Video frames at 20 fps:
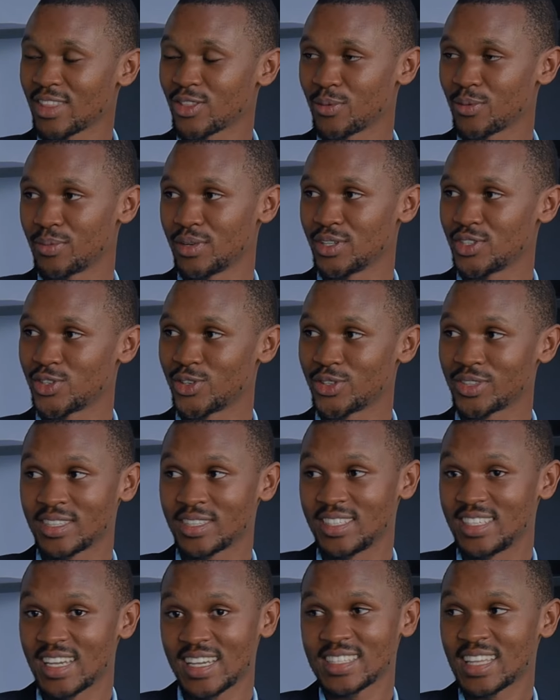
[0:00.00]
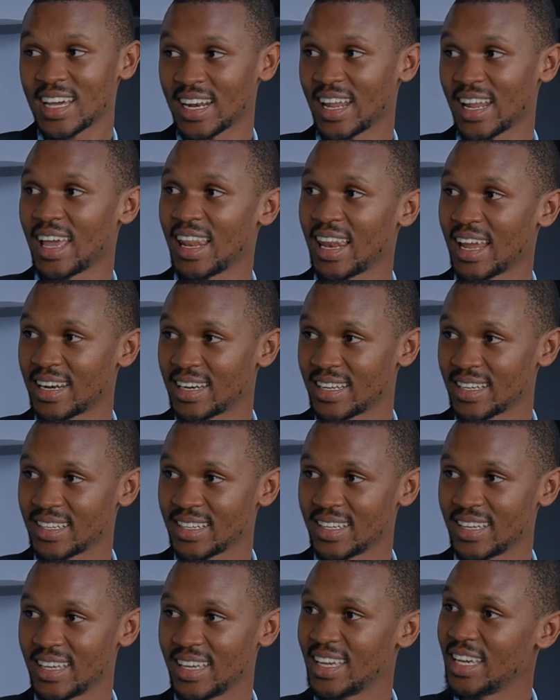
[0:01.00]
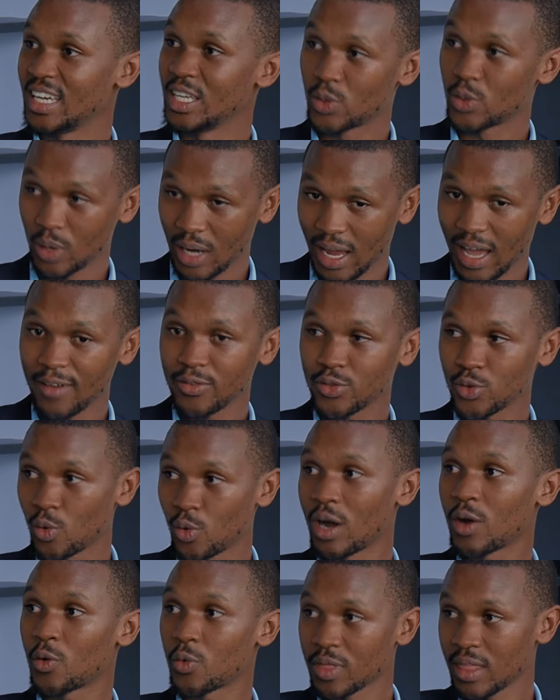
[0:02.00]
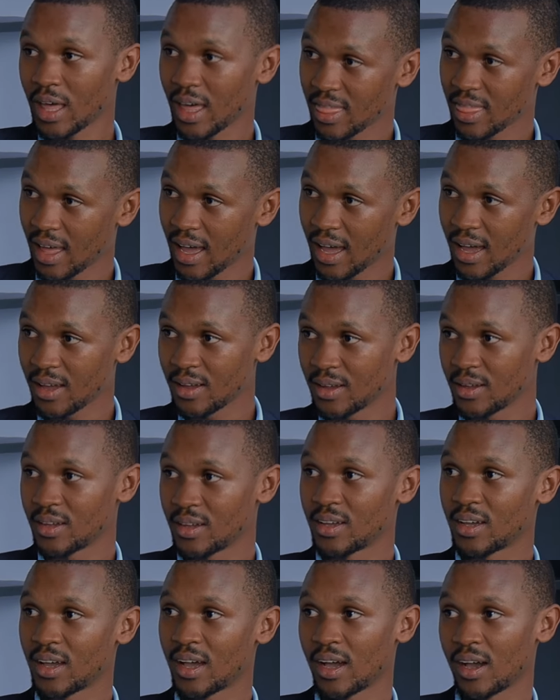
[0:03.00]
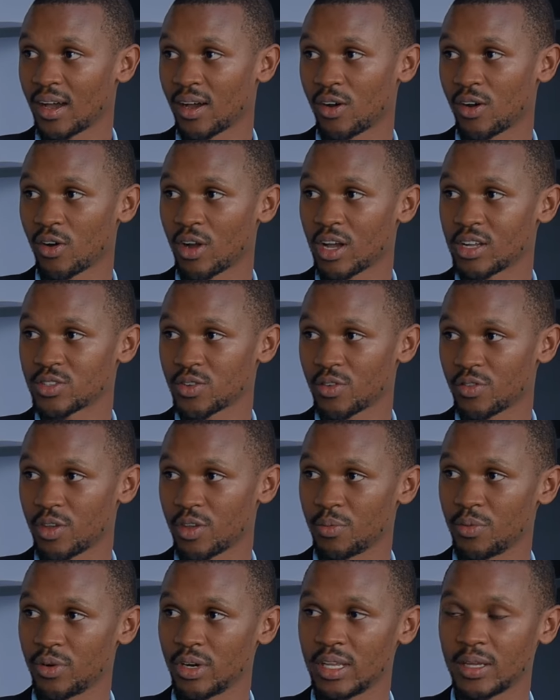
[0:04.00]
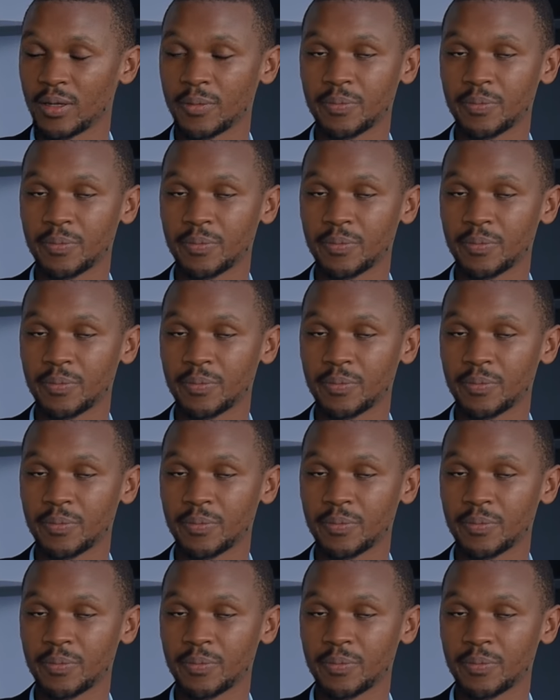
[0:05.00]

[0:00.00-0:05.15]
atom. It's not yeah. just an island. Yeah. It will have to work with other uh, organs, organs, of the body.